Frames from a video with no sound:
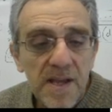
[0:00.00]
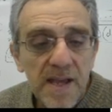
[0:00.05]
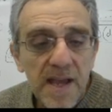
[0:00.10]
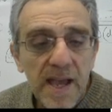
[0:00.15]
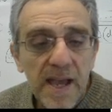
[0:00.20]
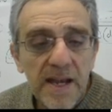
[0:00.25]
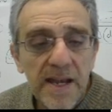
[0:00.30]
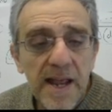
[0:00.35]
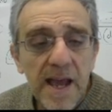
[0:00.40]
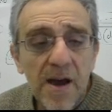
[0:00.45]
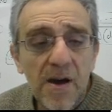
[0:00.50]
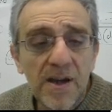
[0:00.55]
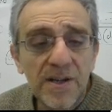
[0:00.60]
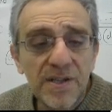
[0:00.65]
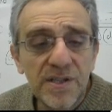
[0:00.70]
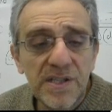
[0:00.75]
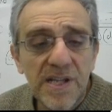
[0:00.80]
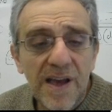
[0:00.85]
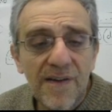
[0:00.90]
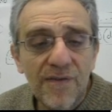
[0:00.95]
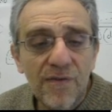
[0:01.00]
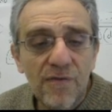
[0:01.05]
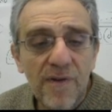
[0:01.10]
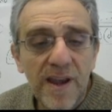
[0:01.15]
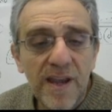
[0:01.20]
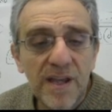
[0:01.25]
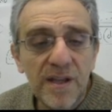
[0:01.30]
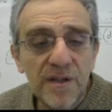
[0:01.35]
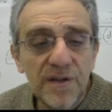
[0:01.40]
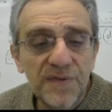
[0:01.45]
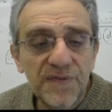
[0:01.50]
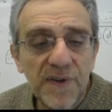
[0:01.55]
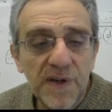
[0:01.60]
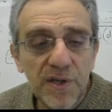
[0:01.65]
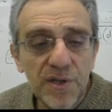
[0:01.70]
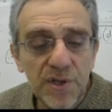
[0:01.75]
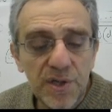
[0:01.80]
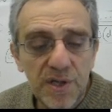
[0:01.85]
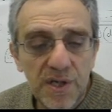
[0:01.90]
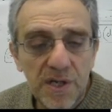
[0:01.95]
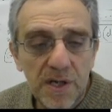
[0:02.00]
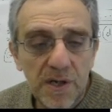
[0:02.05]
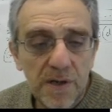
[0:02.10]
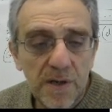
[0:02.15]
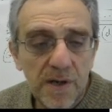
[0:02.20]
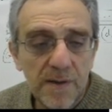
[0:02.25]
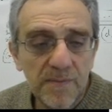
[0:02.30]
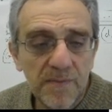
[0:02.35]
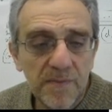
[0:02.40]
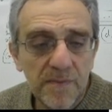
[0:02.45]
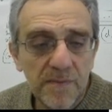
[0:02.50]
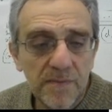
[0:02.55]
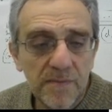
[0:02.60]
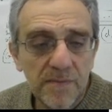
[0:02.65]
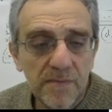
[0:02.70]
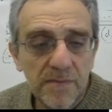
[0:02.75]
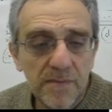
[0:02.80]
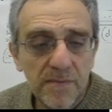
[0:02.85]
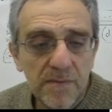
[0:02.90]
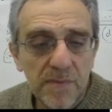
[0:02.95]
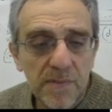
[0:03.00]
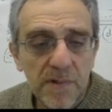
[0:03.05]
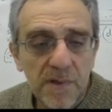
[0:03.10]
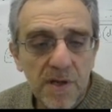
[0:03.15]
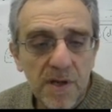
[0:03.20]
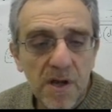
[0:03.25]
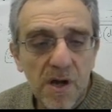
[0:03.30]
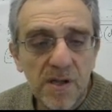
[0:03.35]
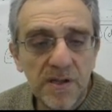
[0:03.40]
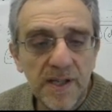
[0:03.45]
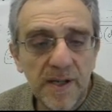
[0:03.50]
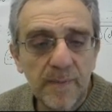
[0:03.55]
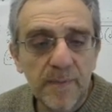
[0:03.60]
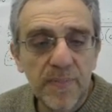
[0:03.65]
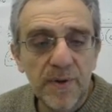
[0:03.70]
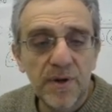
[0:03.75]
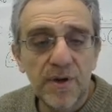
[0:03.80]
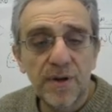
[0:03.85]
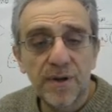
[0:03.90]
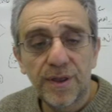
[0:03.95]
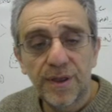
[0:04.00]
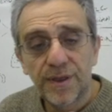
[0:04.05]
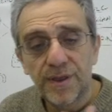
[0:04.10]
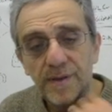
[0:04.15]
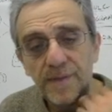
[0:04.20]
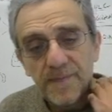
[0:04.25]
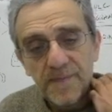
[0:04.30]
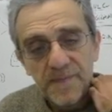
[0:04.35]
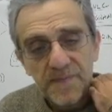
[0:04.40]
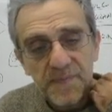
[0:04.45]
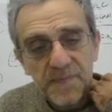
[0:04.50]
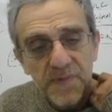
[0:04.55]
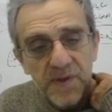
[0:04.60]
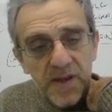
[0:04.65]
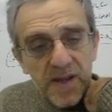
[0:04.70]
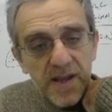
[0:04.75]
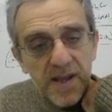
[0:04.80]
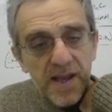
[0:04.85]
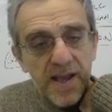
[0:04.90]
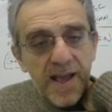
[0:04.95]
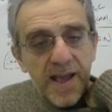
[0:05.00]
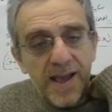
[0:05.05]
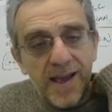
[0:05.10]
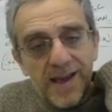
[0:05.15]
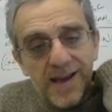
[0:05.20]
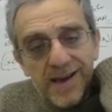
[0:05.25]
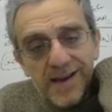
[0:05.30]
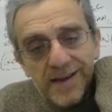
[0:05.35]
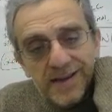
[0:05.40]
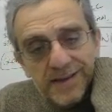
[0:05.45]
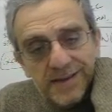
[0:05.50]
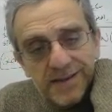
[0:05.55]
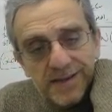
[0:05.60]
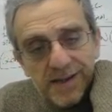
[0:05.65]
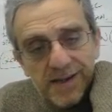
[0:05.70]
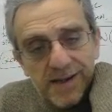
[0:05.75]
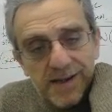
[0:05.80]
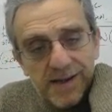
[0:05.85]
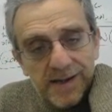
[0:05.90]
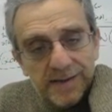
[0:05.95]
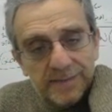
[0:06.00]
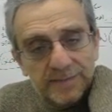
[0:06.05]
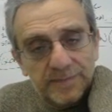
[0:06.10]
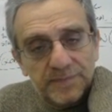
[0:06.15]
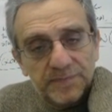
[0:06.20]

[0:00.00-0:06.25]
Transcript: And now I just have a regular function here I'm calling birth, and uh,